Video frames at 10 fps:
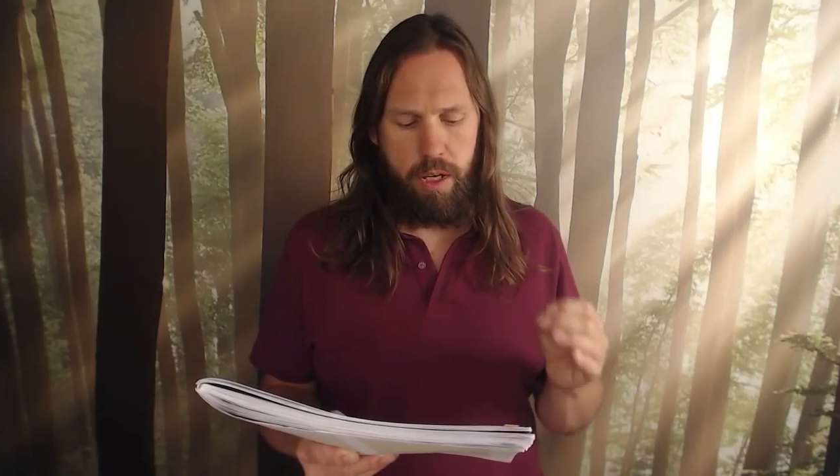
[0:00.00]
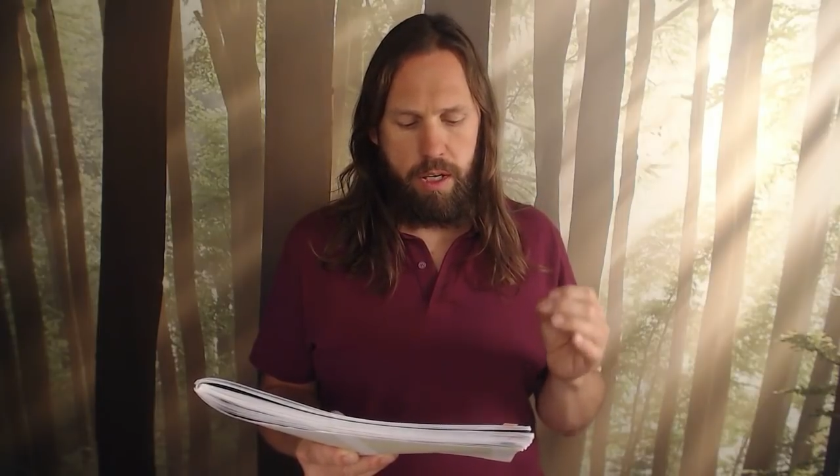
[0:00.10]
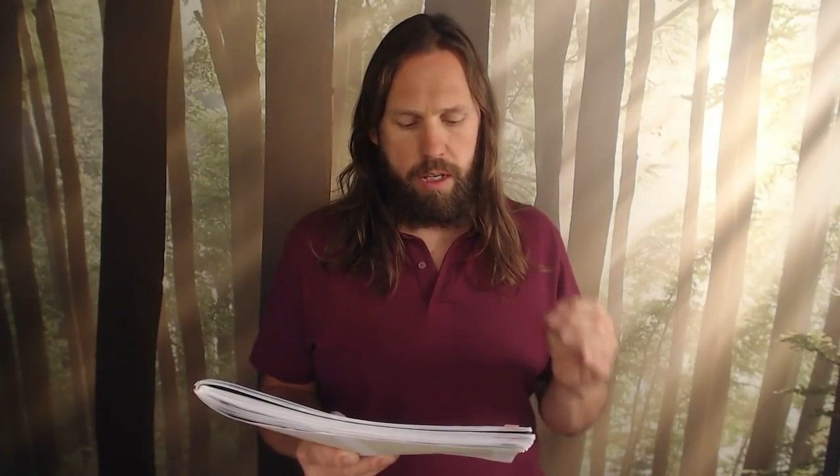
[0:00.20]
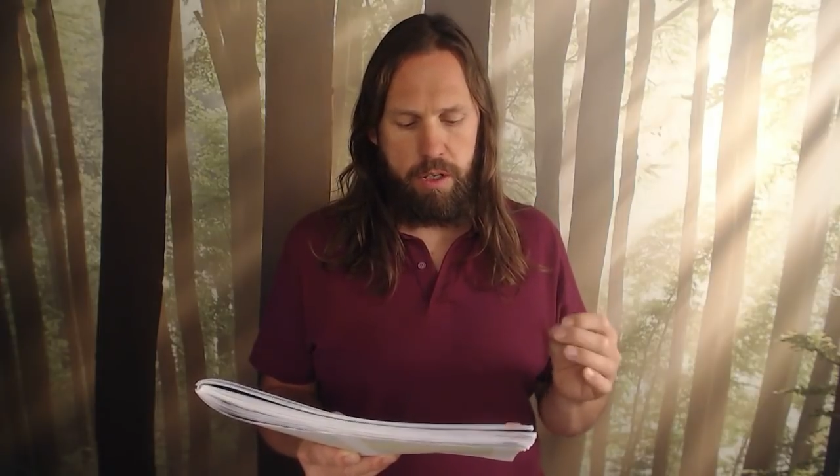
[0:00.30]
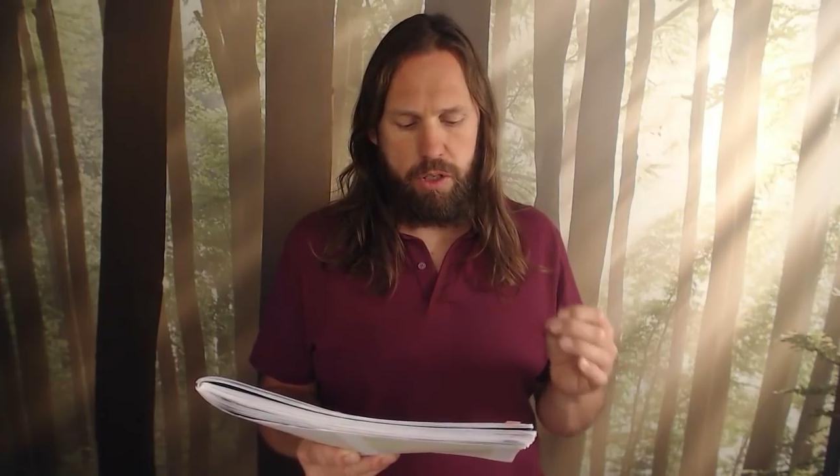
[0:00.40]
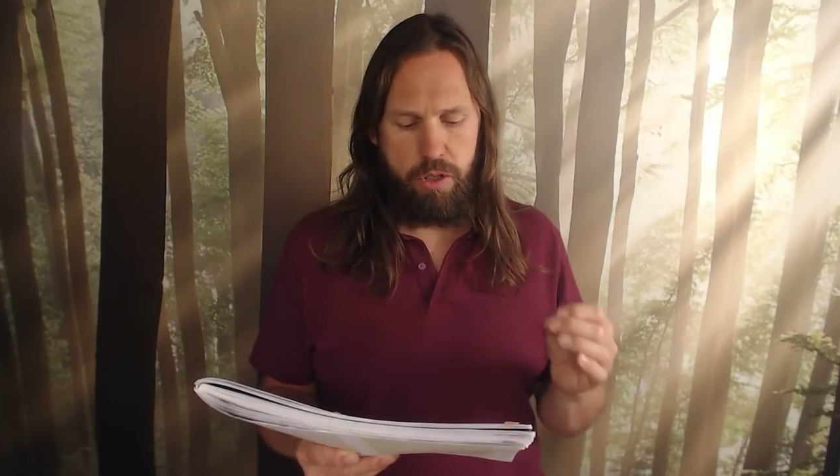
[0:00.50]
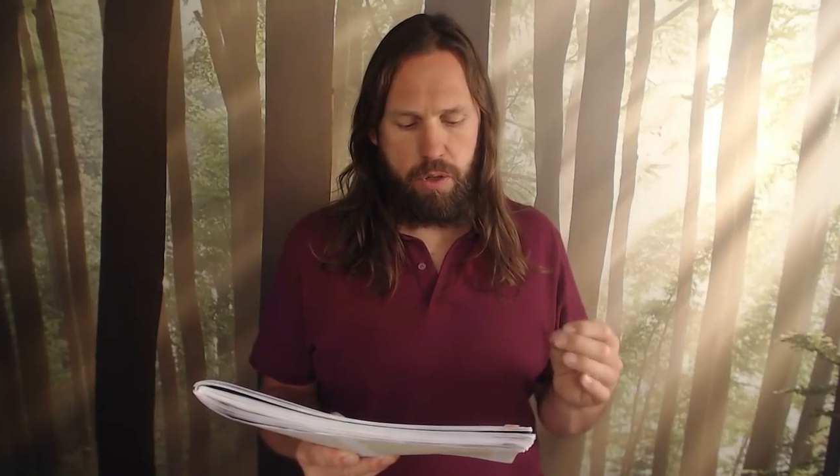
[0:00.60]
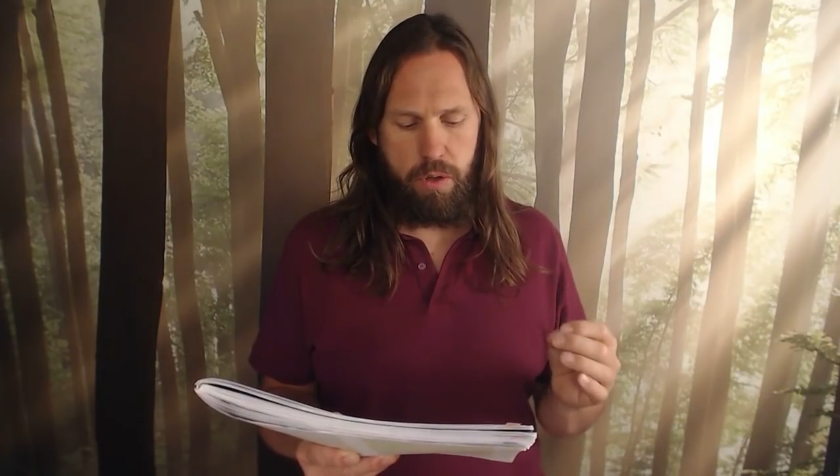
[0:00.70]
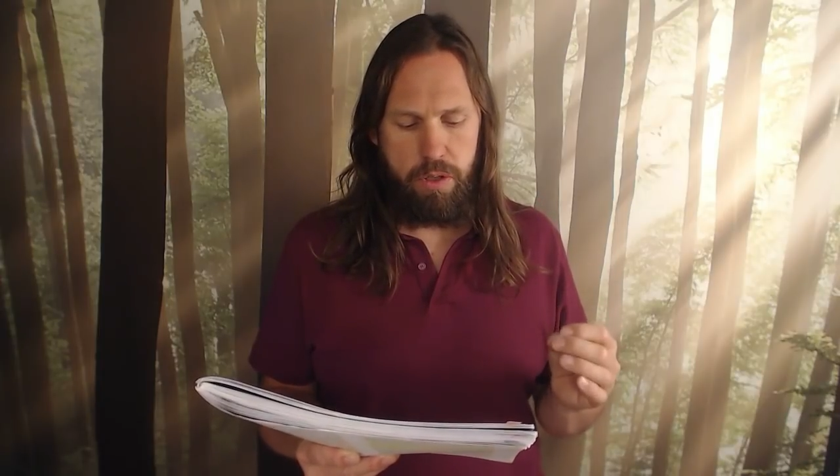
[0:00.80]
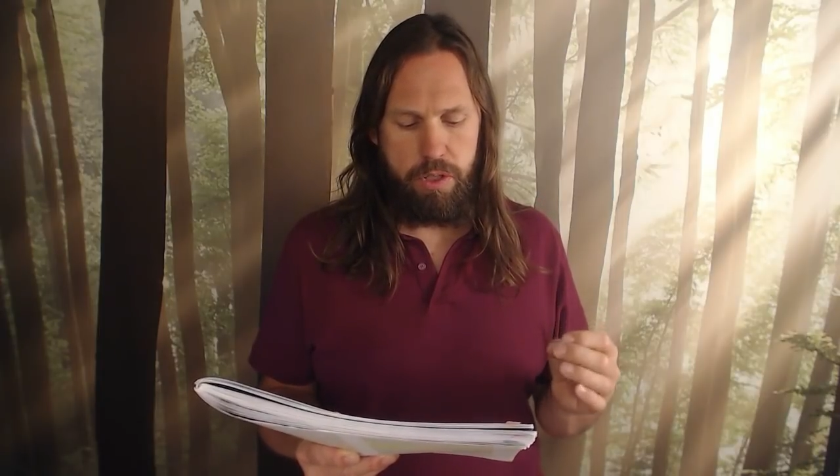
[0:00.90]
in the
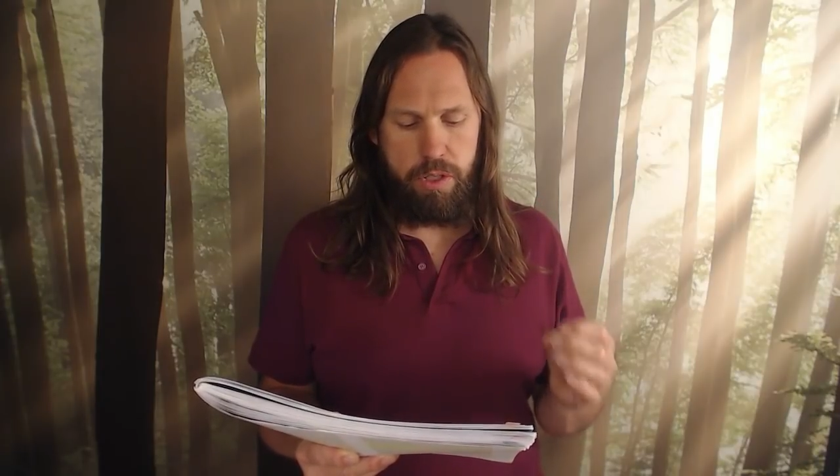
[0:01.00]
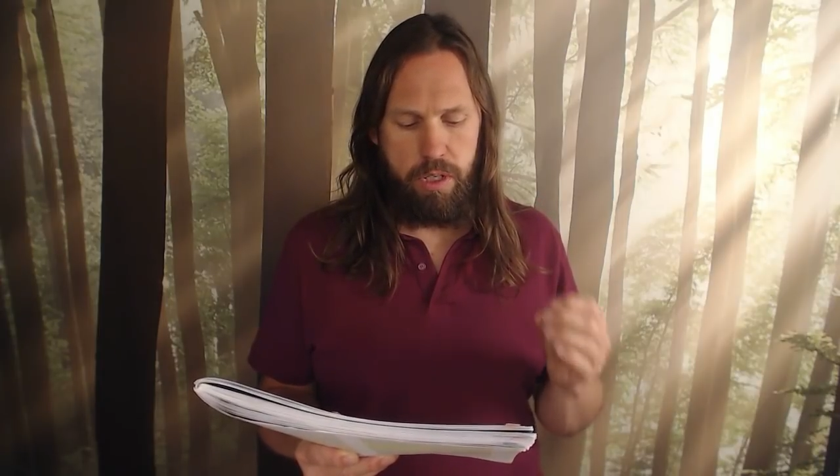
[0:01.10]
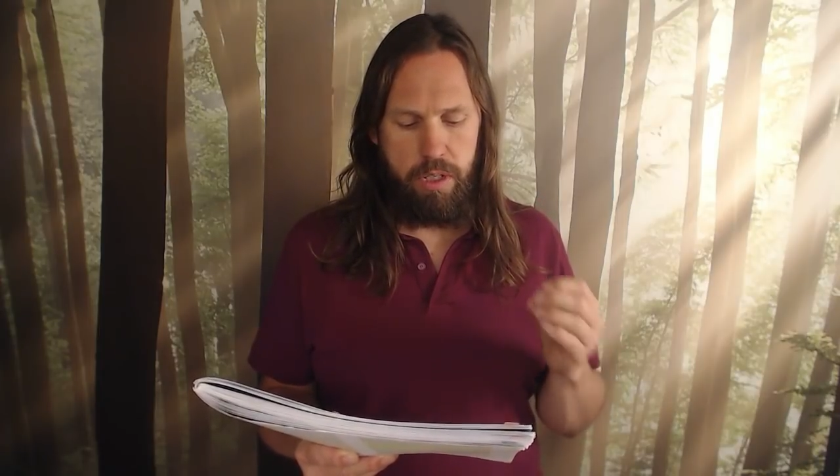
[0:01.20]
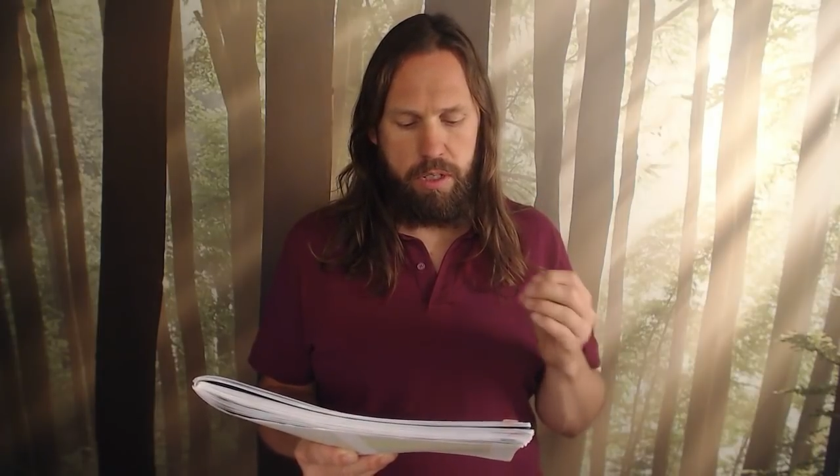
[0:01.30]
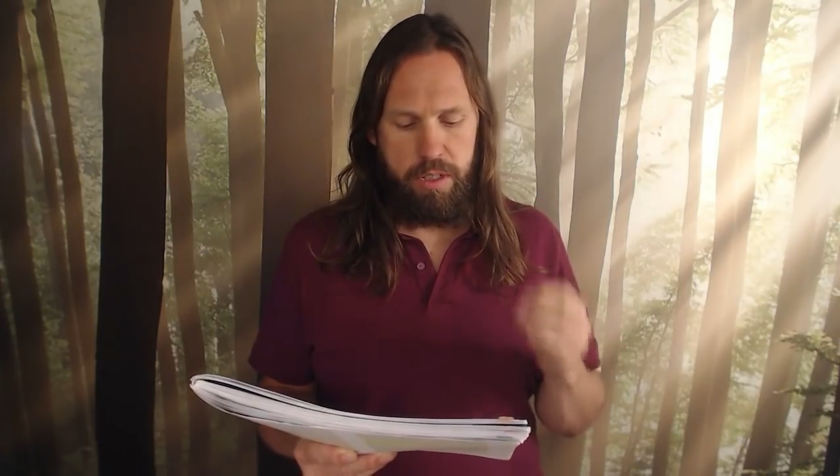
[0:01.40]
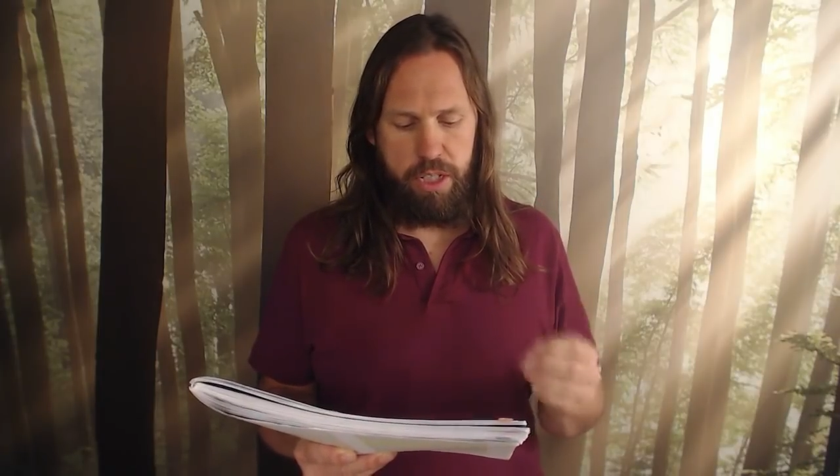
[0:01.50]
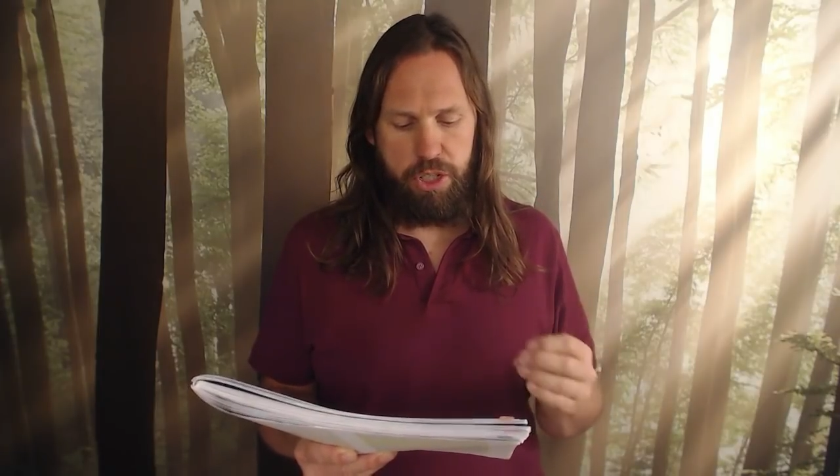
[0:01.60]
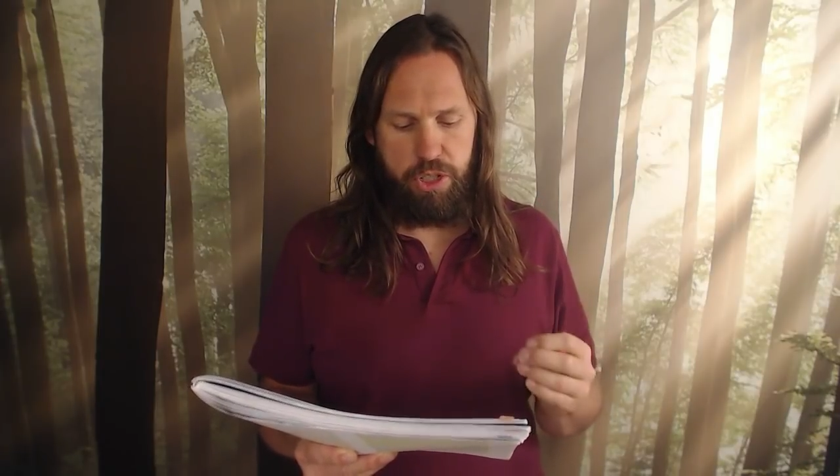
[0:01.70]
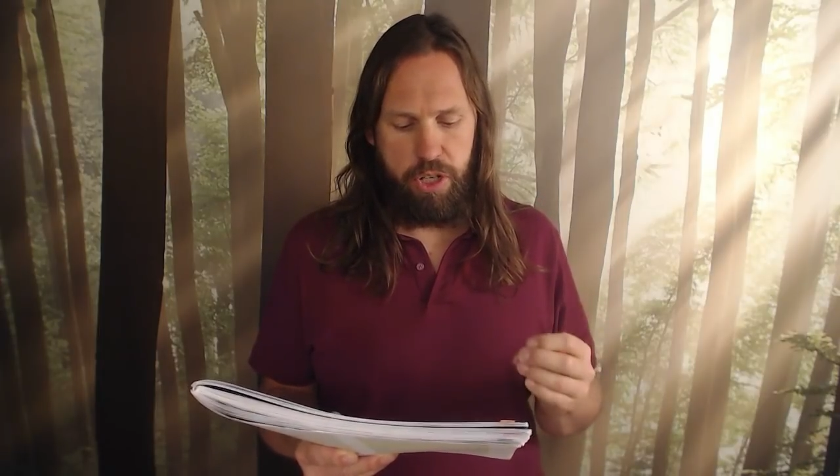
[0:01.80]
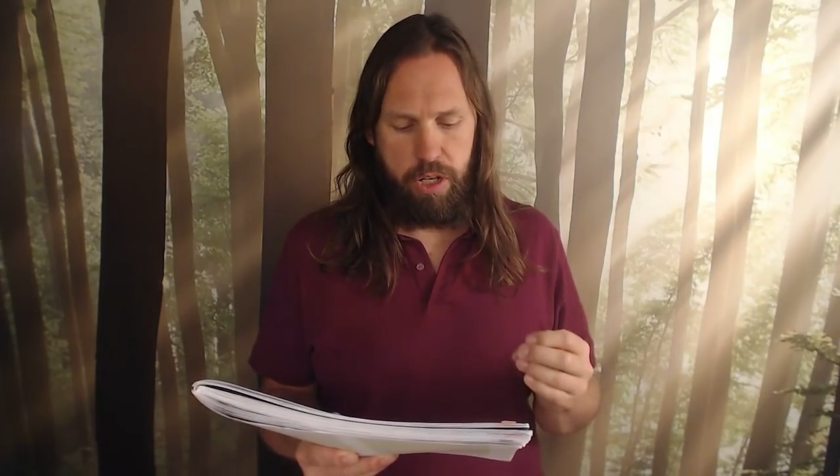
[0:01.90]
source
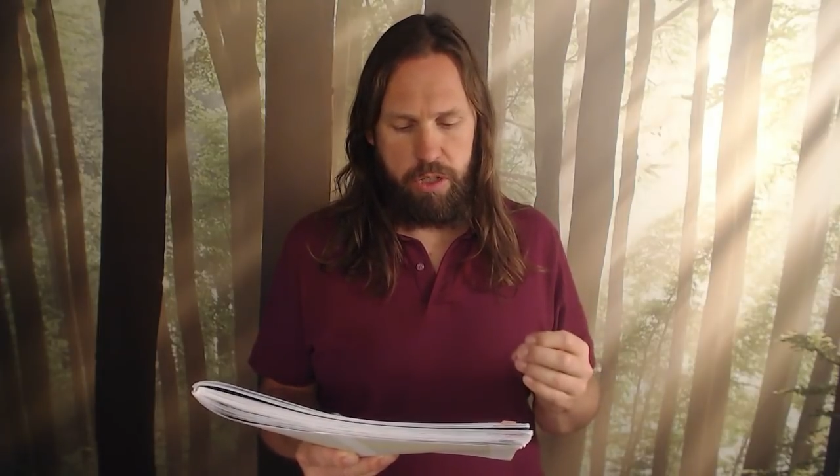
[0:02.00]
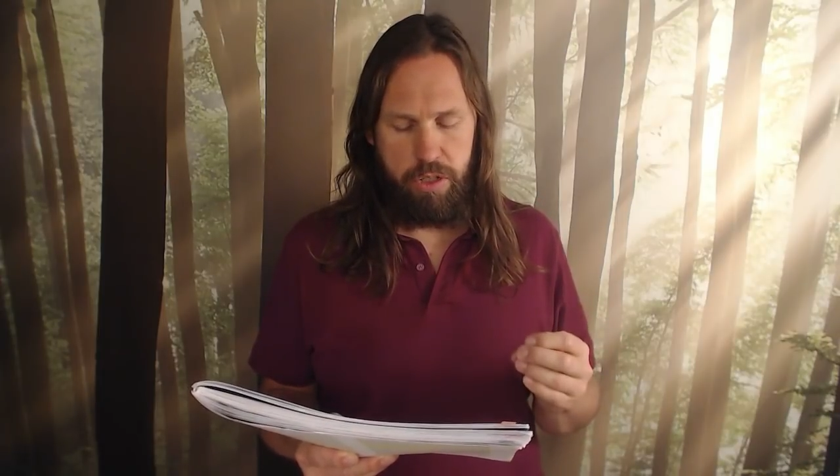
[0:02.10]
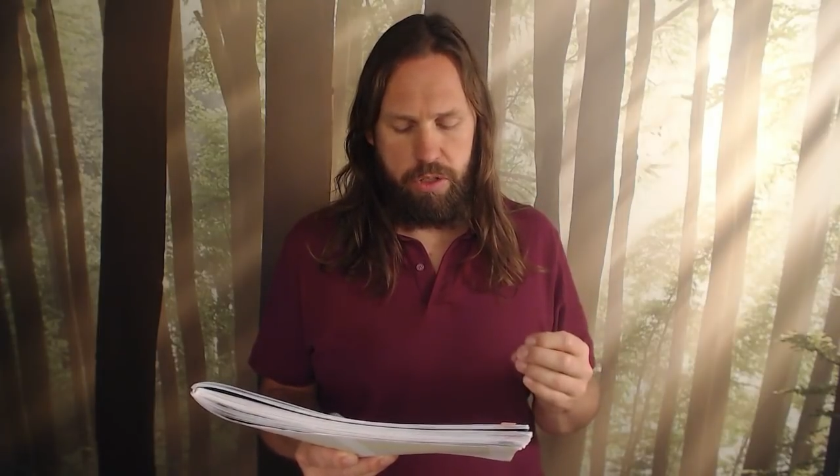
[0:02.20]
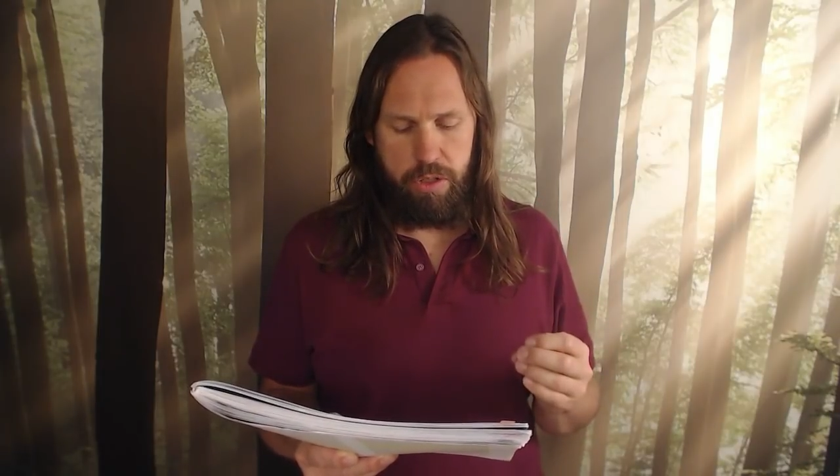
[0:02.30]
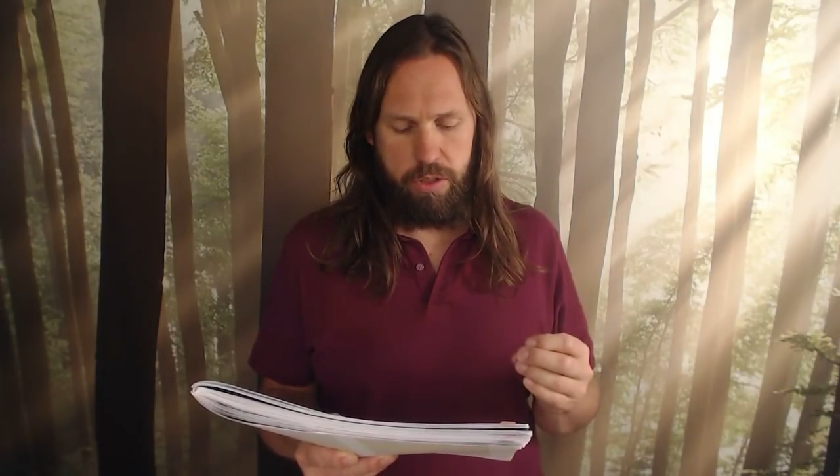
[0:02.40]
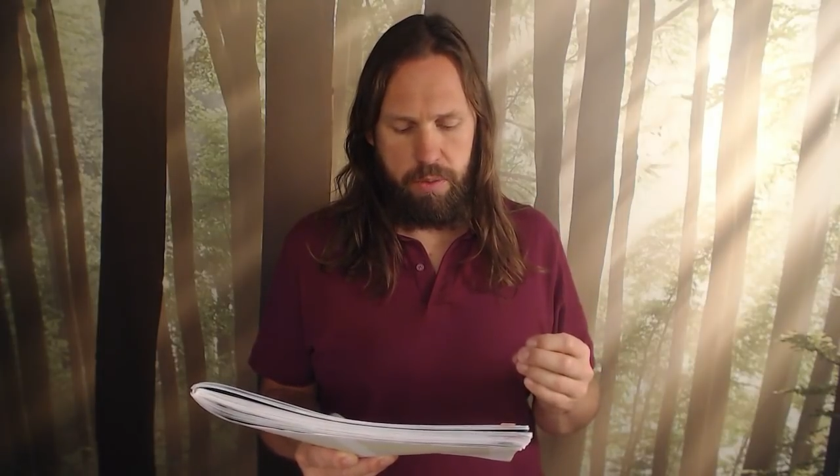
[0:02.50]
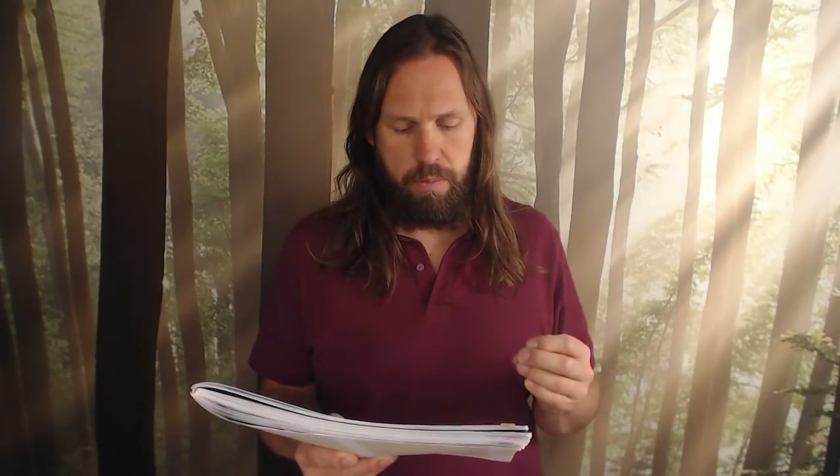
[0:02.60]
discharges.